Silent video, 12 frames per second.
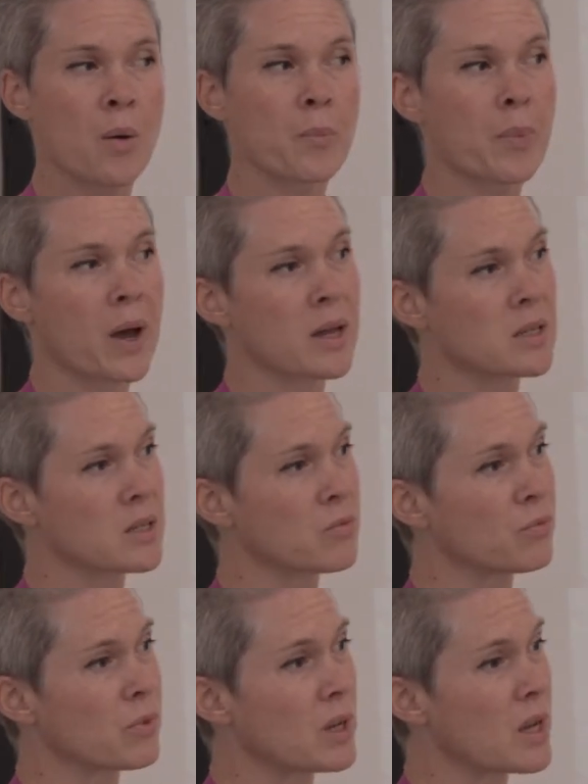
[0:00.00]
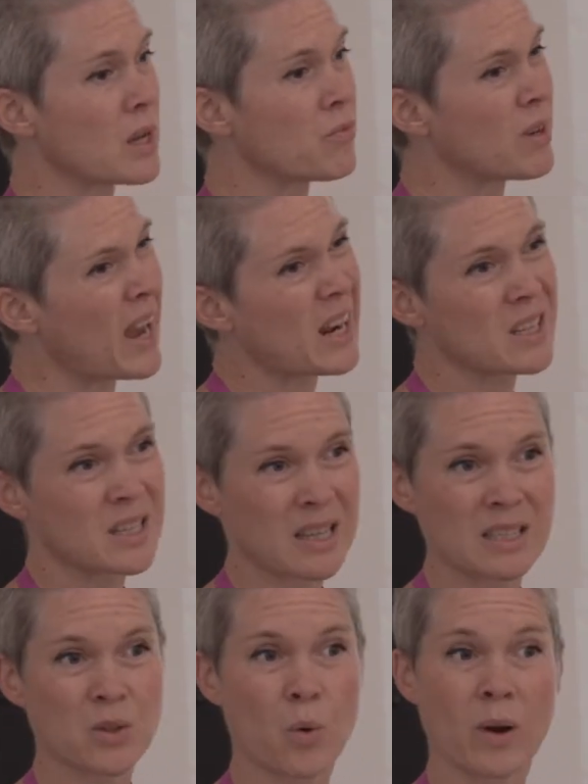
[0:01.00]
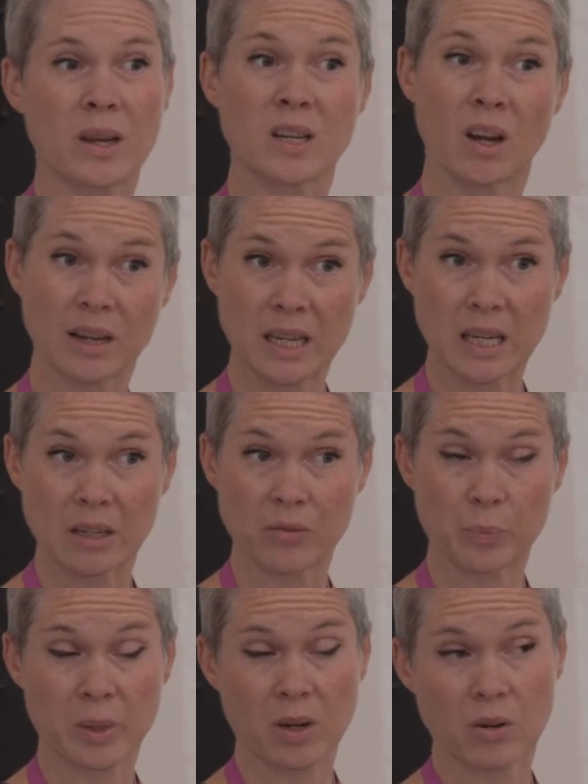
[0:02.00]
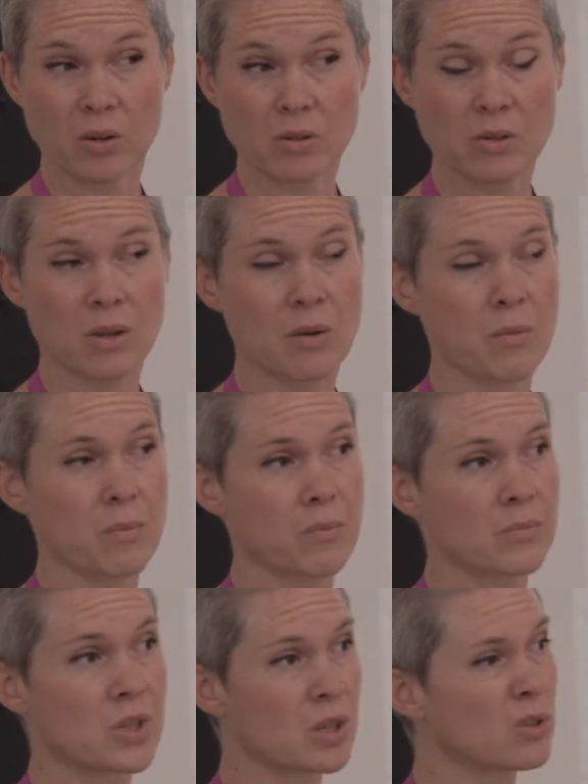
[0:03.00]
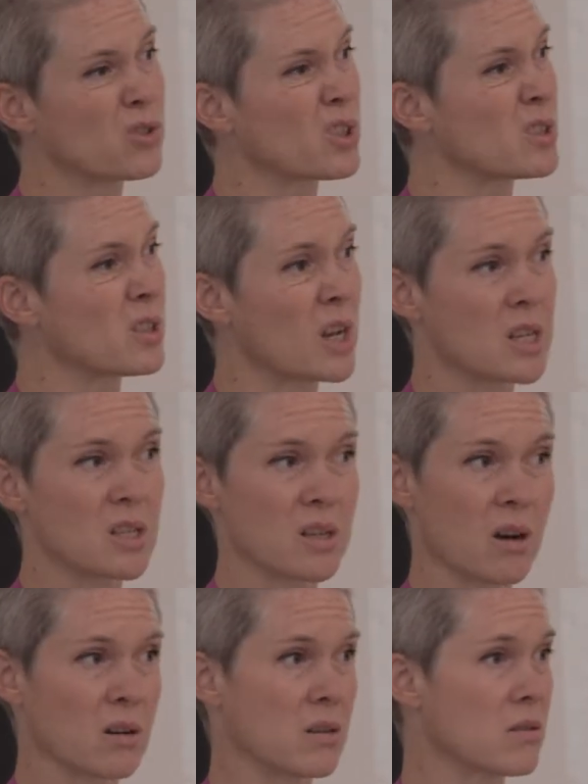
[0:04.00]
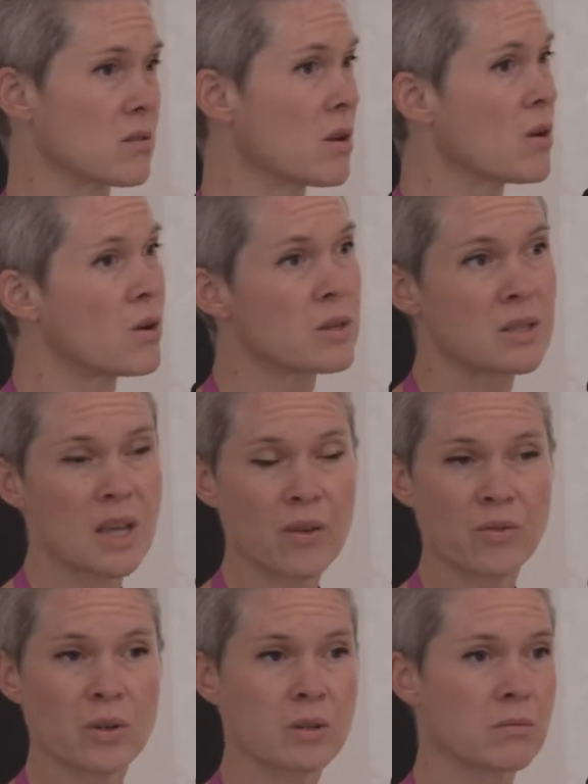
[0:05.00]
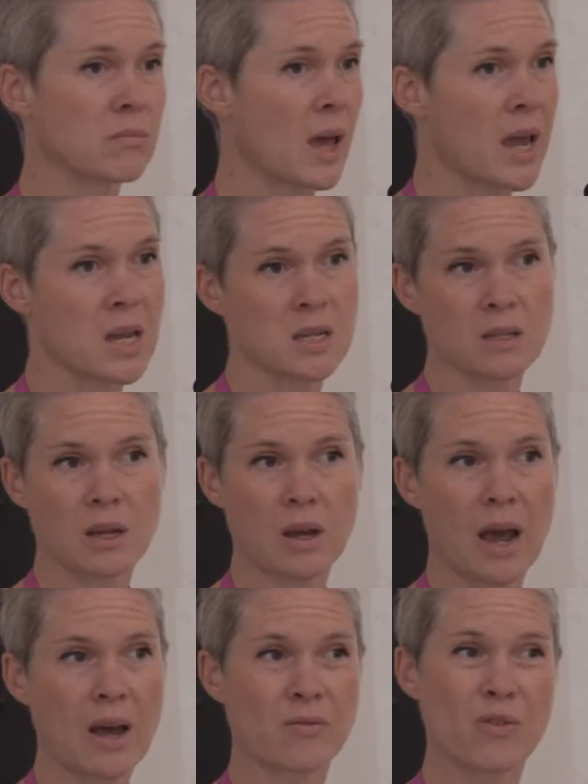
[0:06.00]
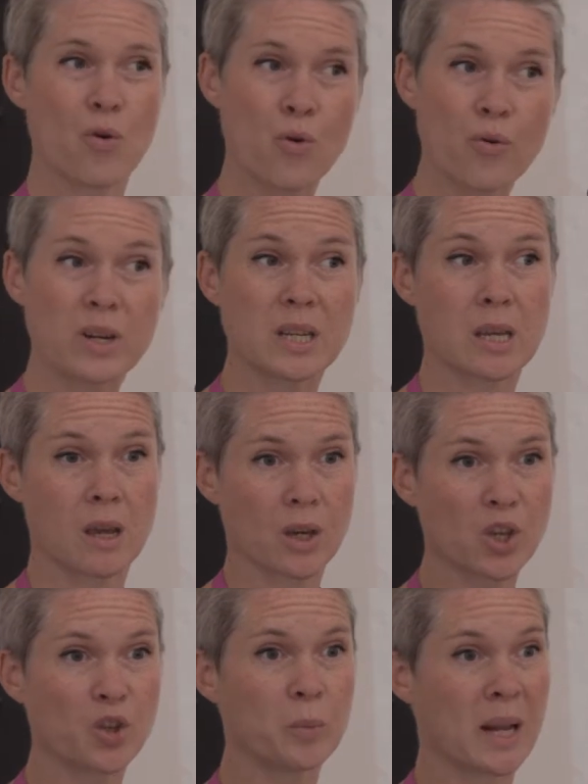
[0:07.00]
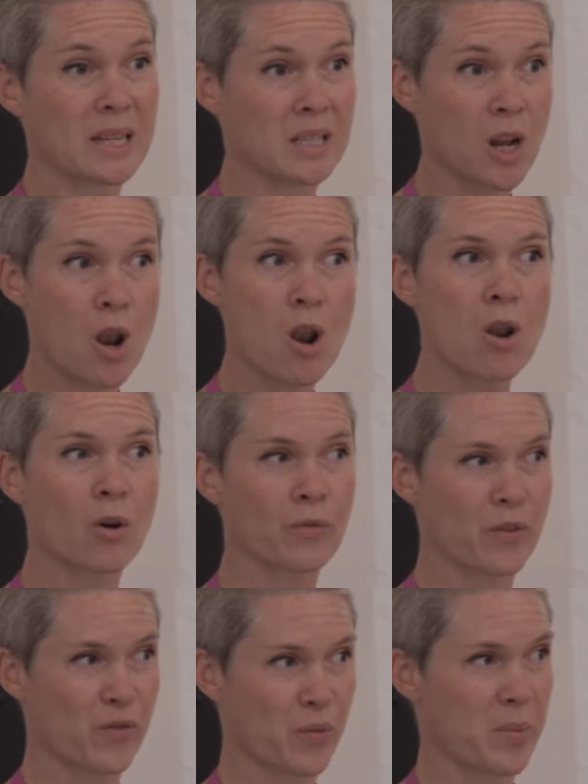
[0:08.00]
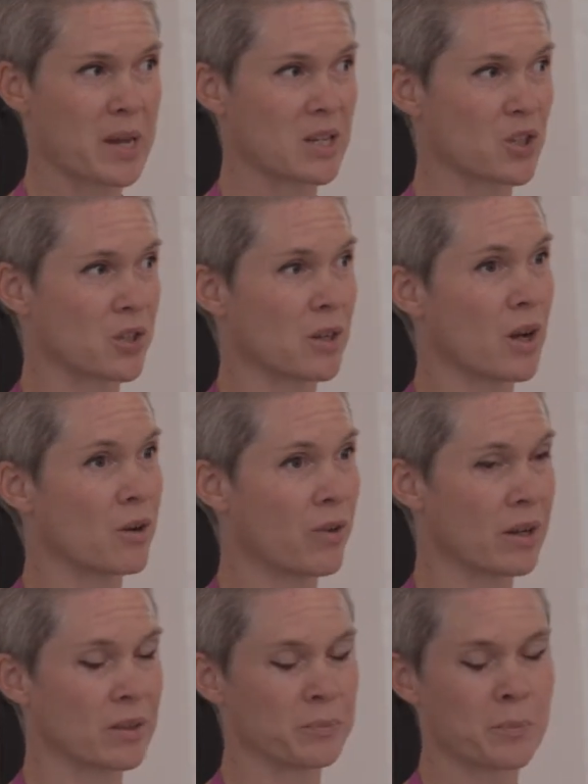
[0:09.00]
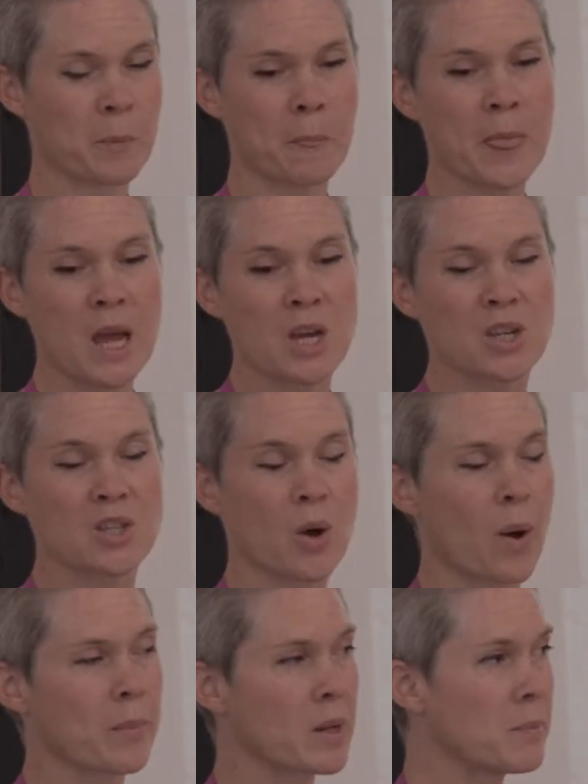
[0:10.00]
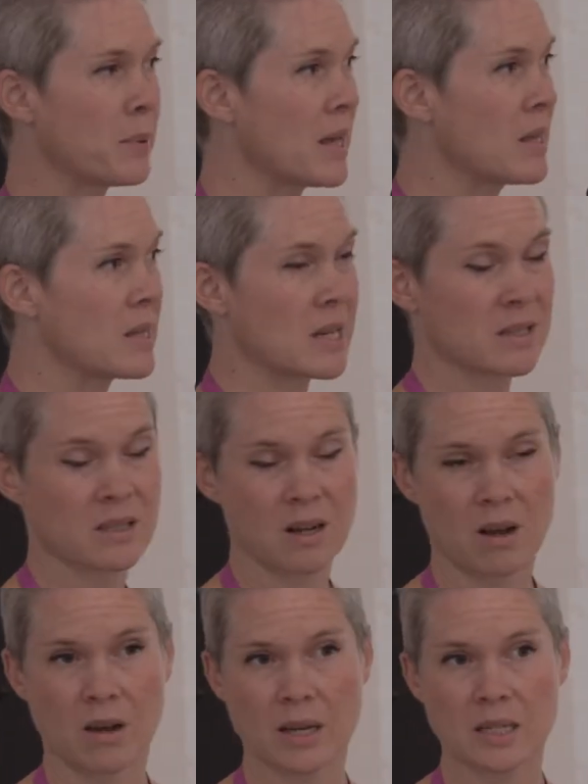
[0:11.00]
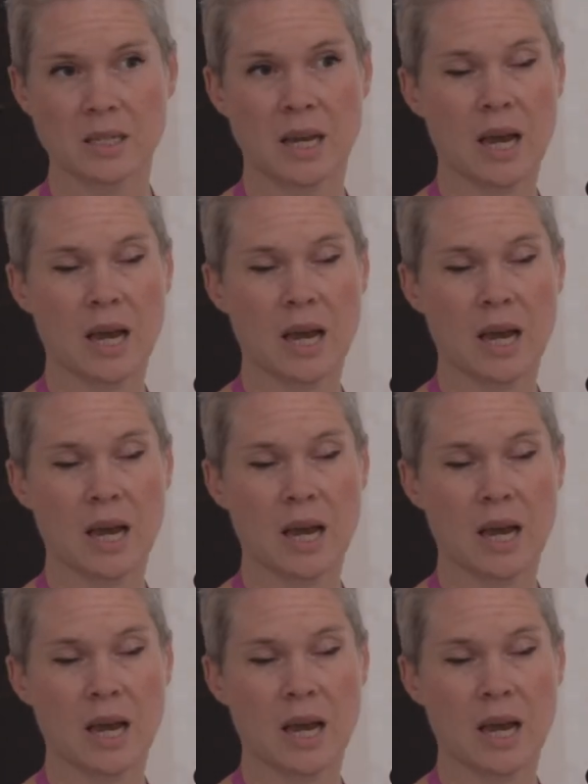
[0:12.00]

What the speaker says: But in reality, that's quite naive, because children as young as 7, 8 have already accumulated a lot of information around them. So I'm going to play the next slide,